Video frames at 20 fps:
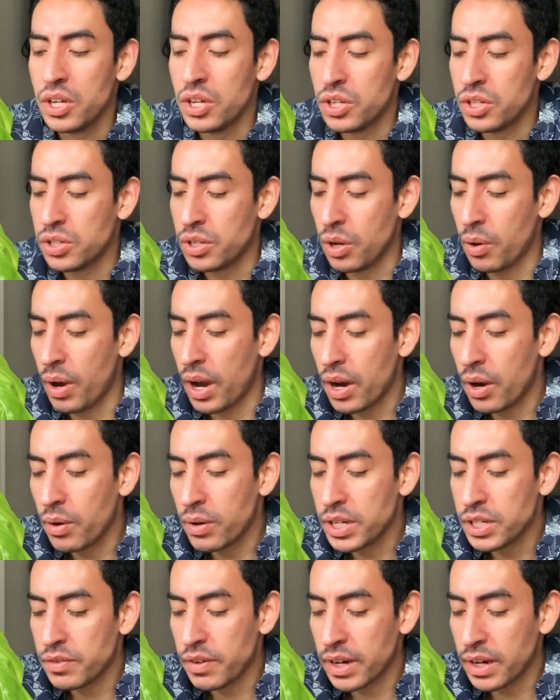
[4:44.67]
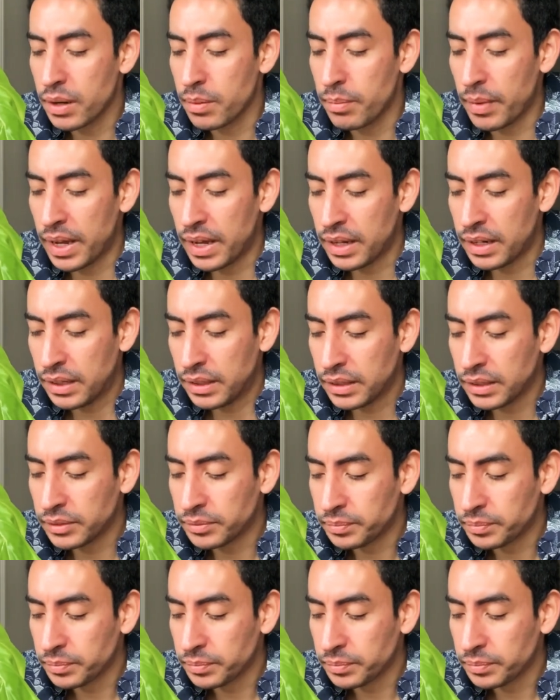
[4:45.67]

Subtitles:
So I always recommend